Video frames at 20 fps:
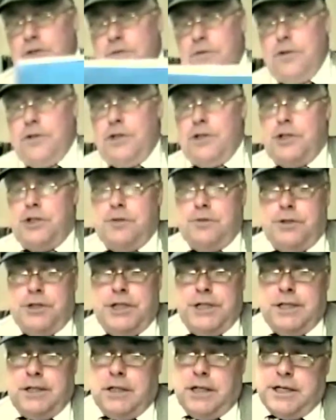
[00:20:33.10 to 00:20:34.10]
versus
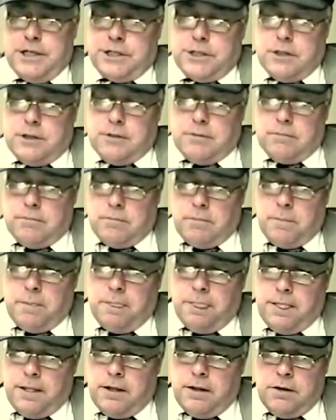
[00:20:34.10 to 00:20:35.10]
Eugene Glacier.
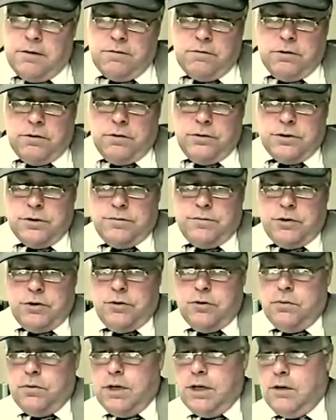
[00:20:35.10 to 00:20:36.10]
For those of you
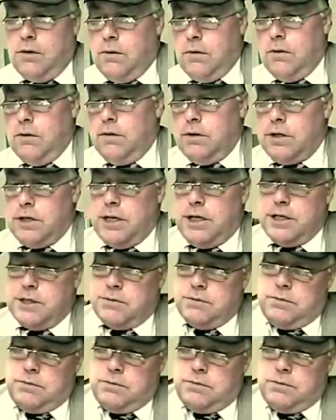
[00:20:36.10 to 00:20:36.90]
who want to order the case,